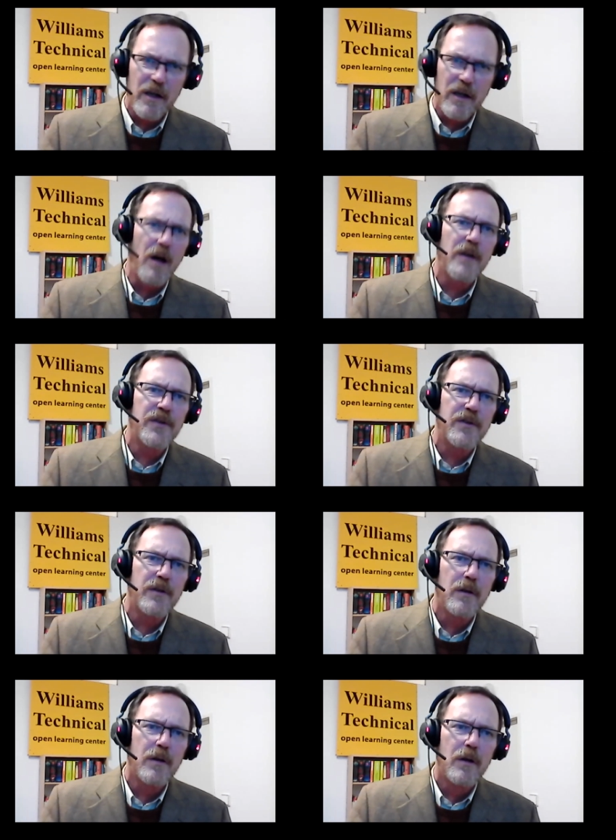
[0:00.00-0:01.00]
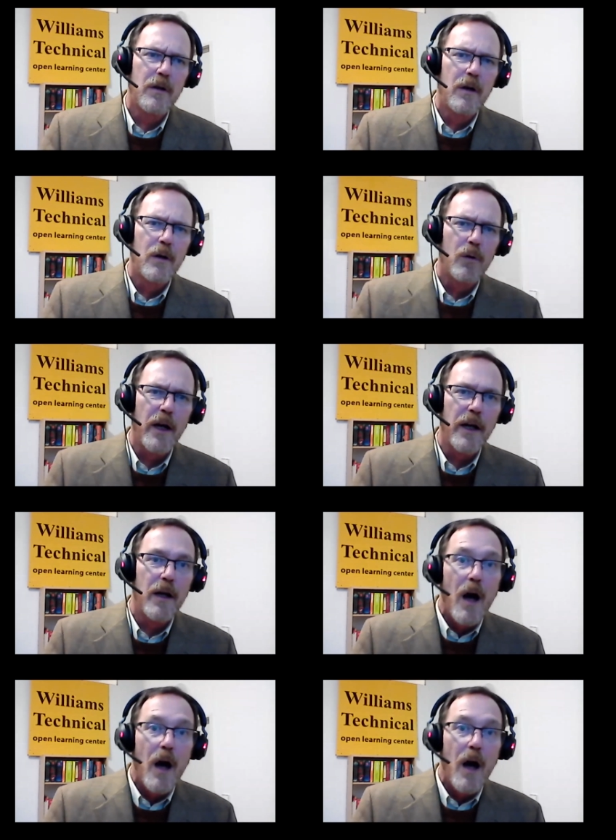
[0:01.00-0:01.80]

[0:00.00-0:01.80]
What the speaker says: cost, right?